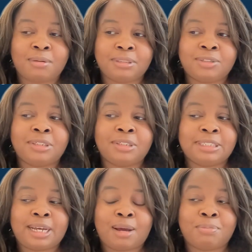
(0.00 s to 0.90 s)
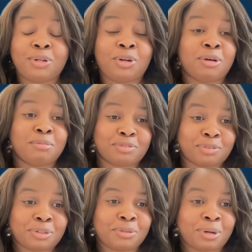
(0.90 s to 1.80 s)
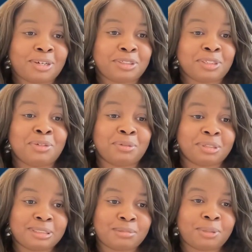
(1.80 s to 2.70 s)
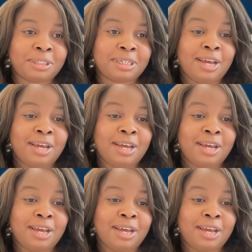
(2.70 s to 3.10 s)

starts to happen long before you actually notice the bug.